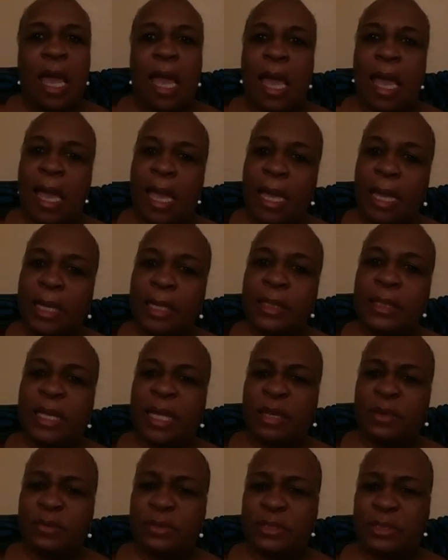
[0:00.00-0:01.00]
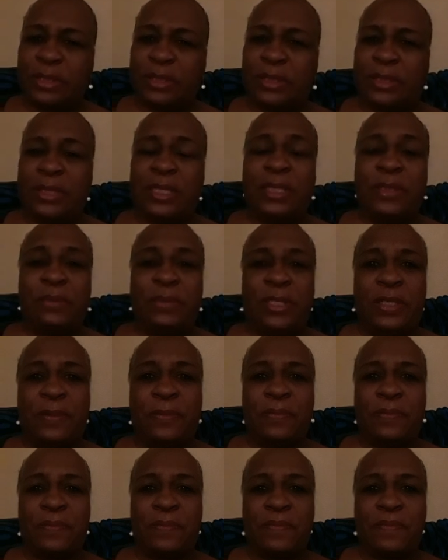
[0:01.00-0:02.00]
I didn't like what she did me.
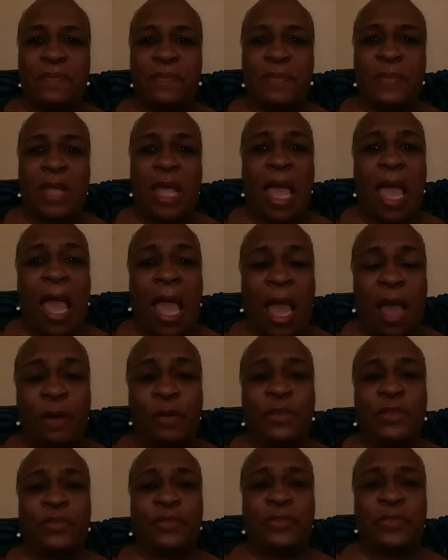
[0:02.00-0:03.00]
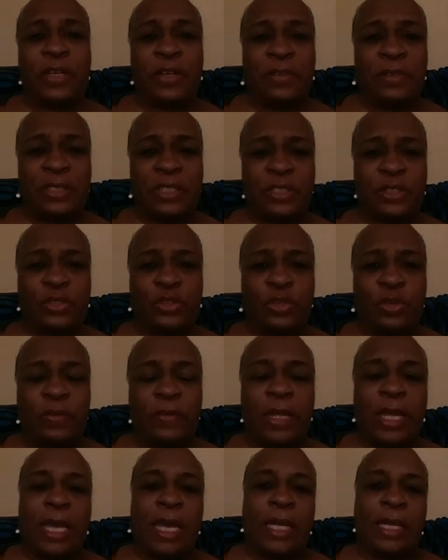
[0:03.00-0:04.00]
I was very disturbed.
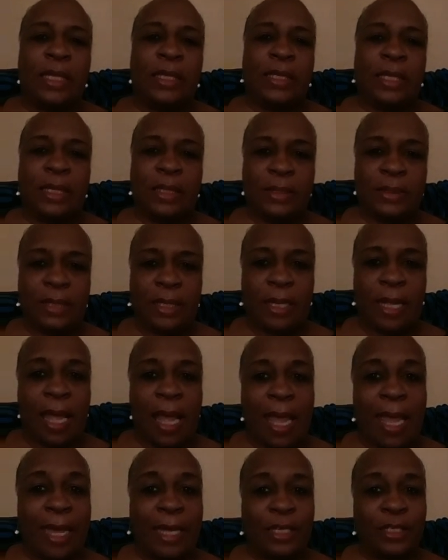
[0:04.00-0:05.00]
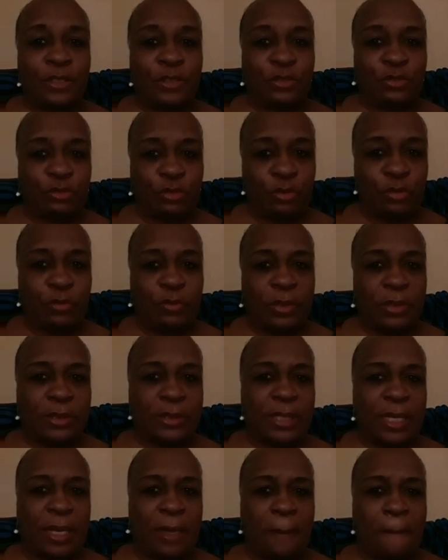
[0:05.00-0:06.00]
And another thing, I had a stroke one
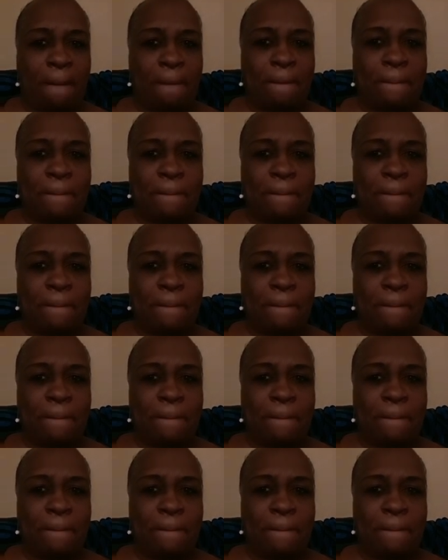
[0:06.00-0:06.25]
time.